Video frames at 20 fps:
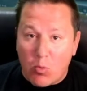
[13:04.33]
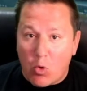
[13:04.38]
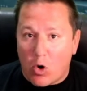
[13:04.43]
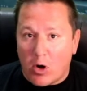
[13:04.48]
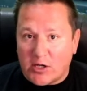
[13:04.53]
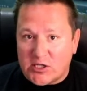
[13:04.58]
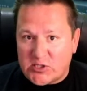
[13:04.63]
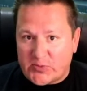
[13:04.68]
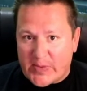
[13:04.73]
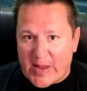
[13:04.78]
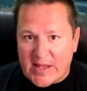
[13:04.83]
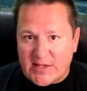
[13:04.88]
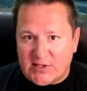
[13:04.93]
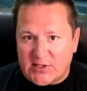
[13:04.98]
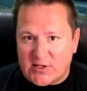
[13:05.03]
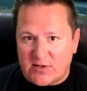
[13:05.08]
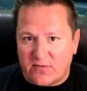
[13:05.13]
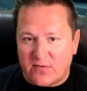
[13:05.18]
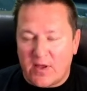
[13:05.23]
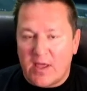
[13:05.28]
more
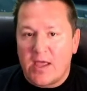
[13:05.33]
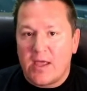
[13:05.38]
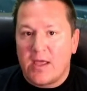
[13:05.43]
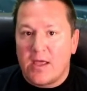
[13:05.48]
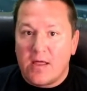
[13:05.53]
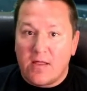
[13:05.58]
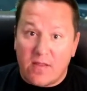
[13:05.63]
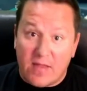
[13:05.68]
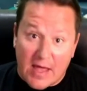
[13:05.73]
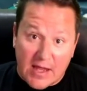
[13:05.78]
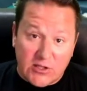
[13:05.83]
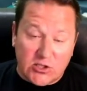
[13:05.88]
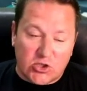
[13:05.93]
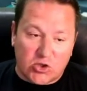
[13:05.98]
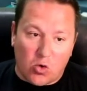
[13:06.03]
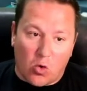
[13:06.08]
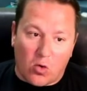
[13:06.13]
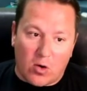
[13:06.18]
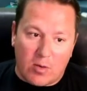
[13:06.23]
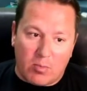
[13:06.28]
expensive than
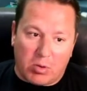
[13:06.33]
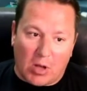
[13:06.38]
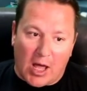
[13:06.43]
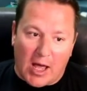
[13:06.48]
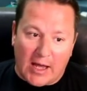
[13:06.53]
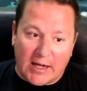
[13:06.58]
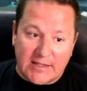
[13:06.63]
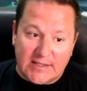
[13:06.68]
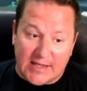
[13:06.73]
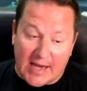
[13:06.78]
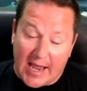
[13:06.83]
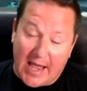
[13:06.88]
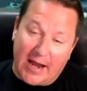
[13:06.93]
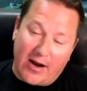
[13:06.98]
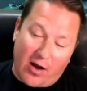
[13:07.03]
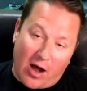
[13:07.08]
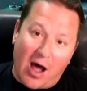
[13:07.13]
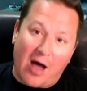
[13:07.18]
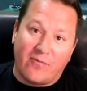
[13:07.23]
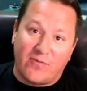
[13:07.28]
Storyblocks,
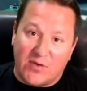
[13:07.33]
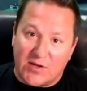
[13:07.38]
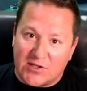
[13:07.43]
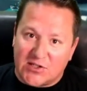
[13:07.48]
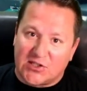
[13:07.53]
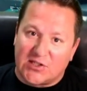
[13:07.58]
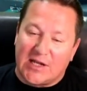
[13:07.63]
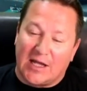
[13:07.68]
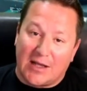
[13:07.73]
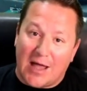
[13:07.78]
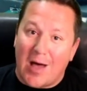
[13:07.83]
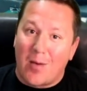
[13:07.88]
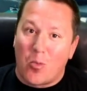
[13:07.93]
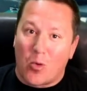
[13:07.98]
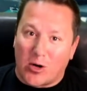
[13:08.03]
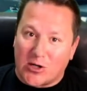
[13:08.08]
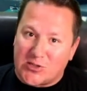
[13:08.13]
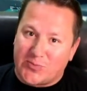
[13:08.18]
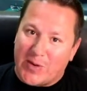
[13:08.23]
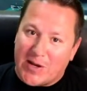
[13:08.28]
and obviously a lot
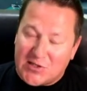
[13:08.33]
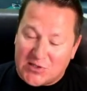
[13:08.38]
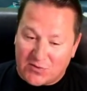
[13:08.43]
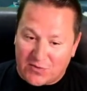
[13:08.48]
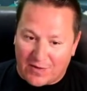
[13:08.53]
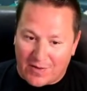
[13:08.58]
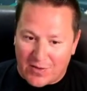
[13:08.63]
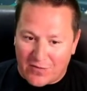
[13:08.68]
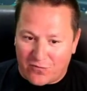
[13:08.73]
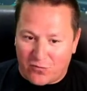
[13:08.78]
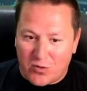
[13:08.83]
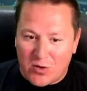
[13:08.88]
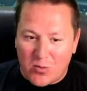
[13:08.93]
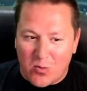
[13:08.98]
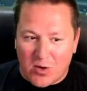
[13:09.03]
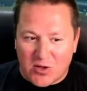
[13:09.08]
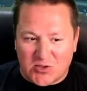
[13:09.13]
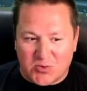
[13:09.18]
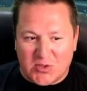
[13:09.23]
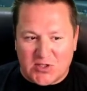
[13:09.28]
more expensive than the free
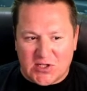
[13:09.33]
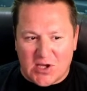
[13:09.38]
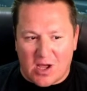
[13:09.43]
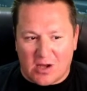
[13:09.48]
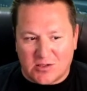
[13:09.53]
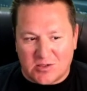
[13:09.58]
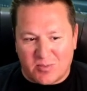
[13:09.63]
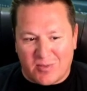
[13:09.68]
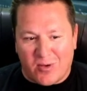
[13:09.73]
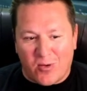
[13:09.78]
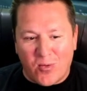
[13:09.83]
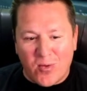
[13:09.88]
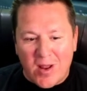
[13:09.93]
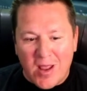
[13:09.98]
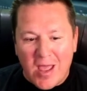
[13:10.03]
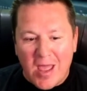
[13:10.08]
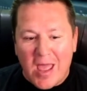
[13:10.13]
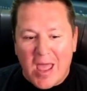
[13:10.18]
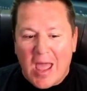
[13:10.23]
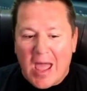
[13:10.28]
ones we talked about.
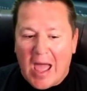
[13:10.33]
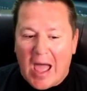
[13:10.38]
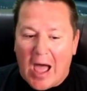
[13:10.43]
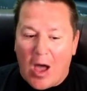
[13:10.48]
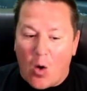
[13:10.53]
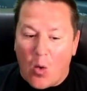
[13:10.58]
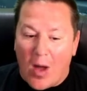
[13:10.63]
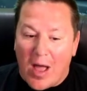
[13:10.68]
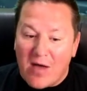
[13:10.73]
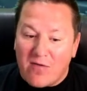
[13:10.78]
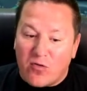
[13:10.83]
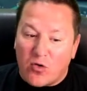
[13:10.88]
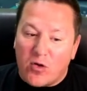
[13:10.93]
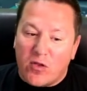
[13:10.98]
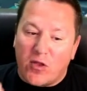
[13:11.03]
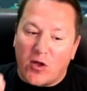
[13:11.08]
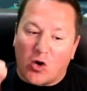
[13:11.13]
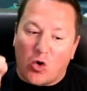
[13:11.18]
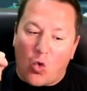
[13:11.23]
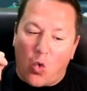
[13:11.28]
However,
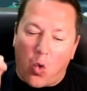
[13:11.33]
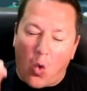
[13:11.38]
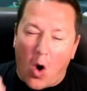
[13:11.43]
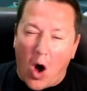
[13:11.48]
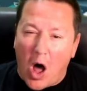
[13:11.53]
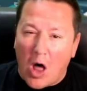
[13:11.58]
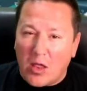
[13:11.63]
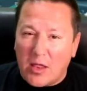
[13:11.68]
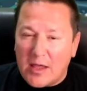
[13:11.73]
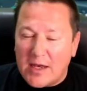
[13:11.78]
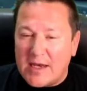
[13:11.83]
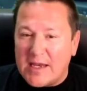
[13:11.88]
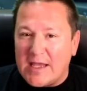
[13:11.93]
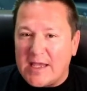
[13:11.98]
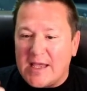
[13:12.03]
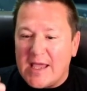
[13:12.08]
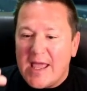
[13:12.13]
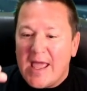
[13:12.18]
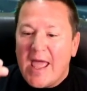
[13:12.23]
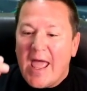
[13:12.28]
the
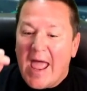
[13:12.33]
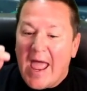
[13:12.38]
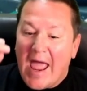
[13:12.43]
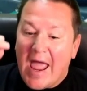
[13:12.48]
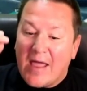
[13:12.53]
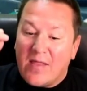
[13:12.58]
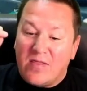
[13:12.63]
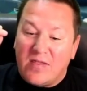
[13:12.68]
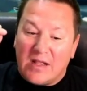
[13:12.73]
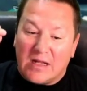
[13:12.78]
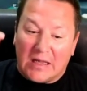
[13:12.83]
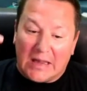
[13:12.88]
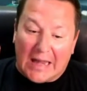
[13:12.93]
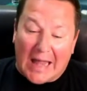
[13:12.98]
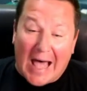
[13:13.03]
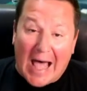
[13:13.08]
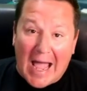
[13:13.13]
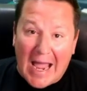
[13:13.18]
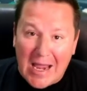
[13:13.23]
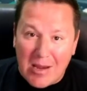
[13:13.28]
quality and the
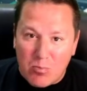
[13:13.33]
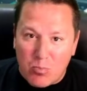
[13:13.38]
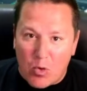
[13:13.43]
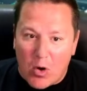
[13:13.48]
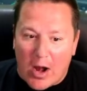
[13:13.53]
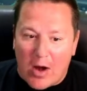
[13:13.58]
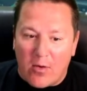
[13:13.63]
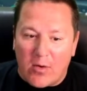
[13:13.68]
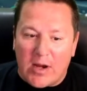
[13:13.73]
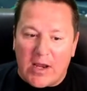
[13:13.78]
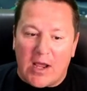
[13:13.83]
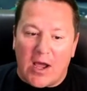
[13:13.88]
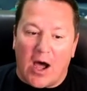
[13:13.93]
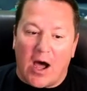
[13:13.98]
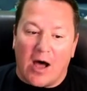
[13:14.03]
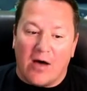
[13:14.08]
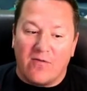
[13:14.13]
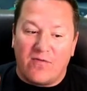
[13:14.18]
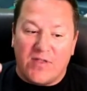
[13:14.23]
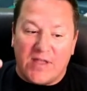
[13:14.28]
library
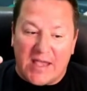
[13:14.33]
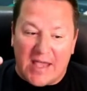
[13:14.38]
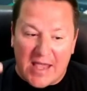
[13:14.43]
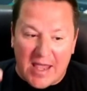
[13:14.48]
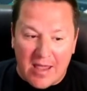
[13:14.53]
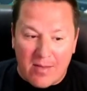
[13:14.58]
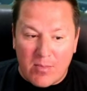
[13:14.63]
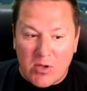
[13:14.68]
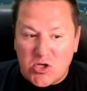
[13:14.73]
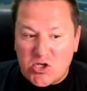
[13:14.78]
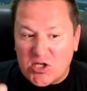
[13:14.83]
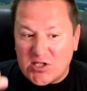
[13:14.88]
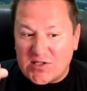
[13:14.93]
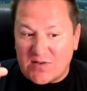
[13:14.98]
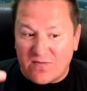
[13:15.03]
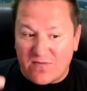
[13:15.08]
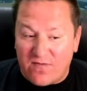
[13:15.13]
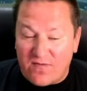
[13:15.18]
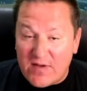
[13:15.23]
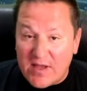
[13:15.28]
of the images
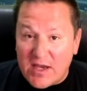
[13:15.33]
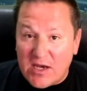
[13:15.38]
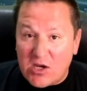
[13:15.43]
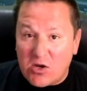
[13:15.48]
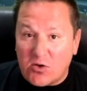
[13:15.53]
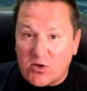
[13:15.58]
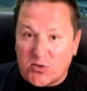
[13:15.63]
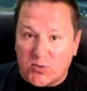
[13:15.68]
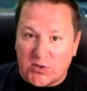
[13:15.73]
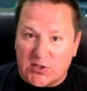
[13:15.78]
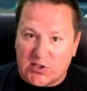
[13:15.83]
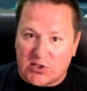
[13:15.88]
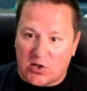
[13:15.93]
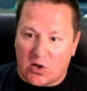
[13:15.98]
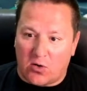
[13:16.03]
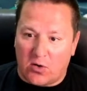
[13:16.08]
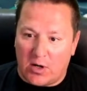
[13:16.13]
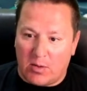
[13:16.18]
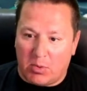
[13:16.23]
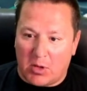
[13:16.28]
and videos with
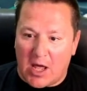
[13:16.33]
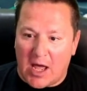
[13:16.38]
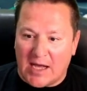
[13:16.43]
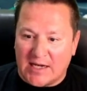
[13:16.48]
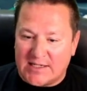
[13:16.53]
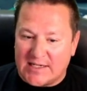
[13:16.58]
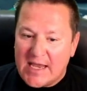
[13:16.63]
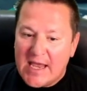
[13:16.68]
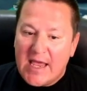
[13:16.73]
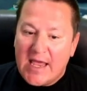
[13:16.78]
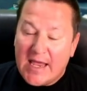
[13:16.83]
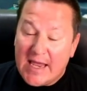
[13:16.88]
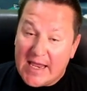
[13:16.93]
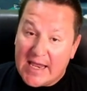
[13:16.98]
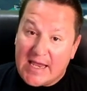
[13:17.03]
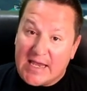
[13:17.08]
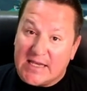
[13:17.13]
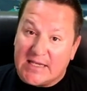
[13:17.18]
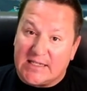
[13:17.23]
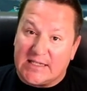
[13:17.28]
Storyblocks
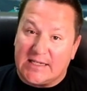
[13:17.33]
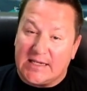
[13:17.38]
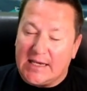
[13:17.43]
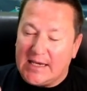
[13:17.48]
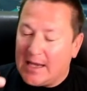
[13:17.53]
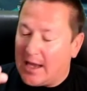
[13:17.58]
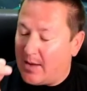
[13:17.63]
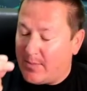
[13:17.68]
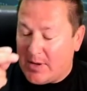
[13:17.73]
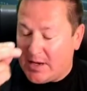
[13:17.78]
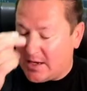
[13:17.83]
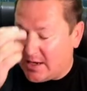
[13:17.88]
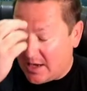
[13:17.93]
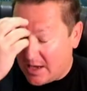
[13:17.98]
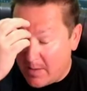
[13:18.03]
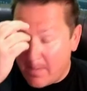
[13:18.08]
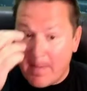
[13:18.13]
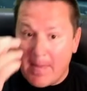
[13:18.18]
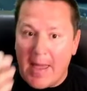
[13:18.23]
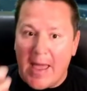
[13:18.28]
is,
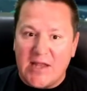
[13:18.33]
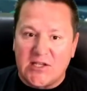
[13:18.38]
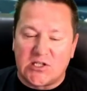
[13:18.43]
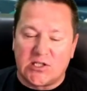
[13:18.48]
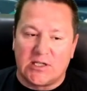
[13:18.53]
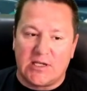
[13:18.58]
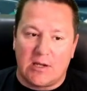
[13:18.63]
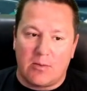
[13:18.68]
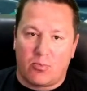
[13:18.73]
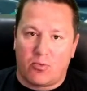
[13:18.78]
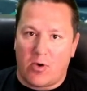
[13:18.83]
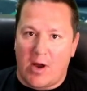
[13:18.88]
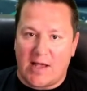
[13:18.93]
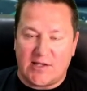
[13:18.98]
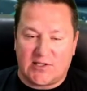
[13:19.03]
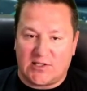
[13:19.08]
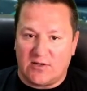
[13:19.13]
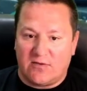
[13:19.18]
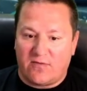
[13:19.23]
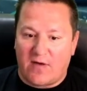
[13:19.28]
immensely
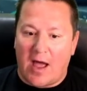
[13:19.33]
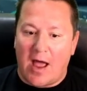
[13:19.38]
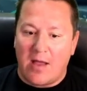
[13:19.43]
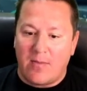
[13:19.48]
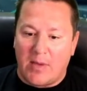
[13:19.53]
impressive.